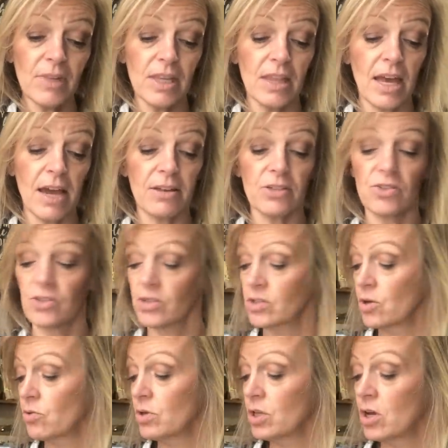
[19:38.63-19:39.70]
That
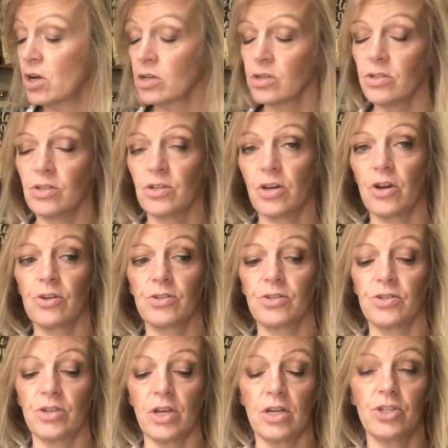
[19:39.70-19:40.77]
So Long
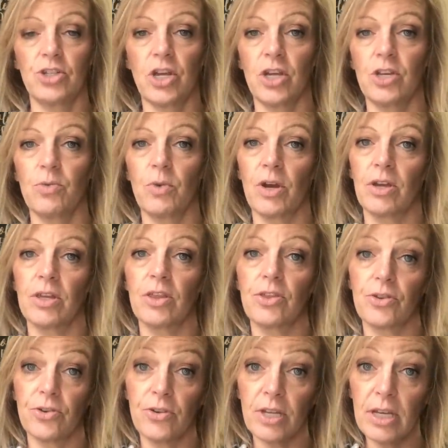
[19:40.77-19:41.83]
starts uh, January
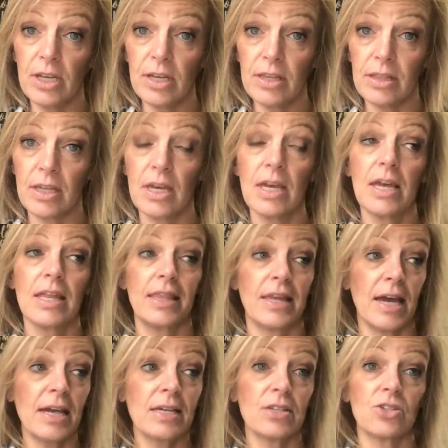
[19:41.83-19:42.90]
30th.
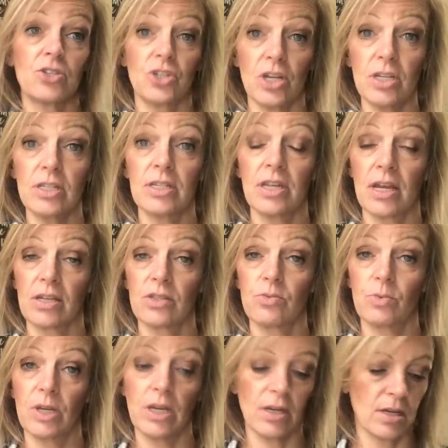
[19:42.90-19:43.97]
That is just next
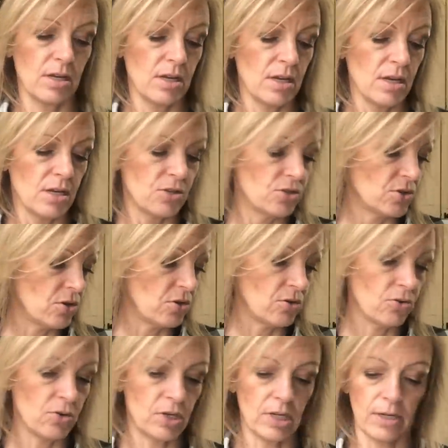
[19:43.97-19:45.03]
week.
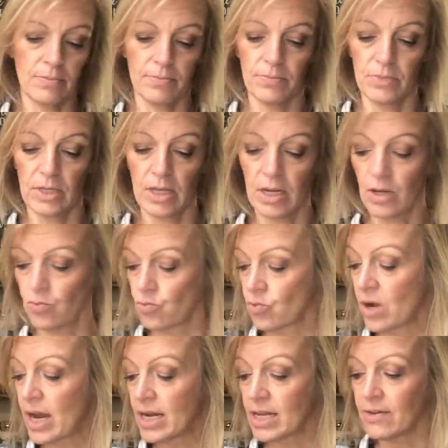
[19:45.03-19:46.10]
So um, getting
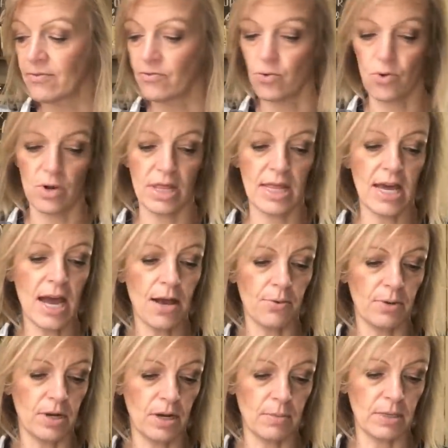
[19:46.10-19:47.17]
ready for that
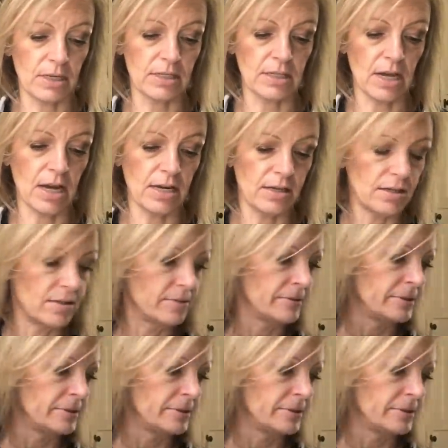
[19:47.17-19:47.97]
one. I'm excited.